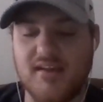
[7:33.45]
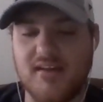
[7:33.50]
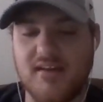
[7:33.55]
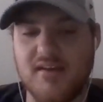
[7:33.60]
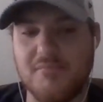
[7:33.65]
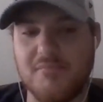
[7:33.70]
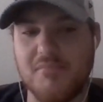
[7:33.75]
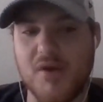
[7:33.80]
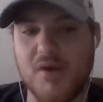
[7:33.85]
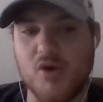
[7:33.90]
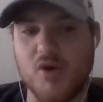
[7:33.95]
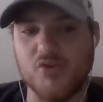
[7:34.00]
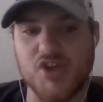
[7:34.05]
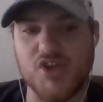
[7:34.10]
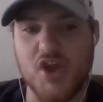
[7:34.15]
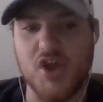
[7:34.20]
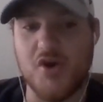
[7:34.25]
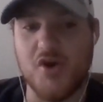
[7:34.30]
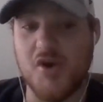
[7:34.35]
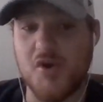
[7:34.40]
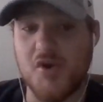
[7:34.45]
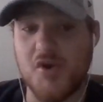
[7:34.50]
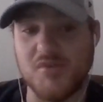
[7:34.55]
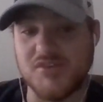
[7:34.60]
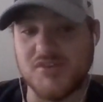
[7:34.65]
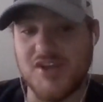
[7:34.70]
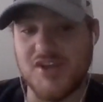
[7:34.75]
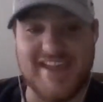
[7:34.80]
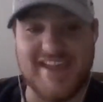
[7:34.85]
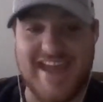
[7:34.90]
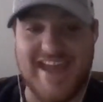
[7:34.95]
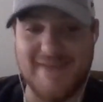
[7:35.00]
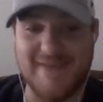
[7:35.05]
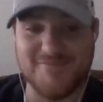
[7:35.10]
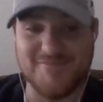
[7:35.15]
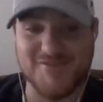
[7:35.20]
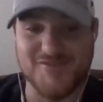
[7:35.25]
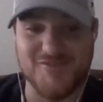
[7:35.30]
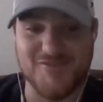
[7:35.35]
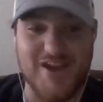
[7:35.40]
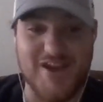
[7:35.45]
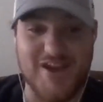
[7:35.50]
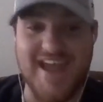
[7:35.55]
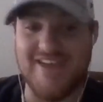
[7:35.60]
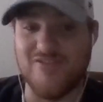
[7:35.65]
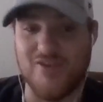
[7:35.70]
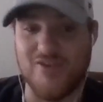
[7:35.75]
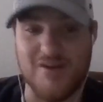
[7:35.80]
Mojo, who was on the Caps forever.